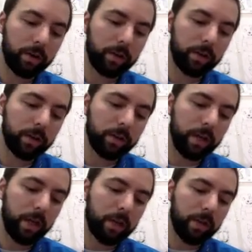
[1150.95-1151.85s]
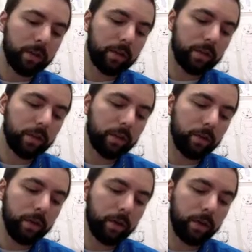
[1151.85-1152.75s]
This is the
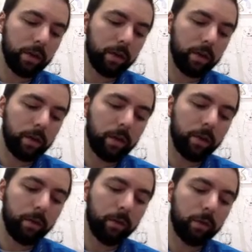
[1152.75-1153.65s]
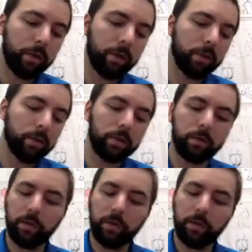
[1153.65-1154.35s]
COE that we will use.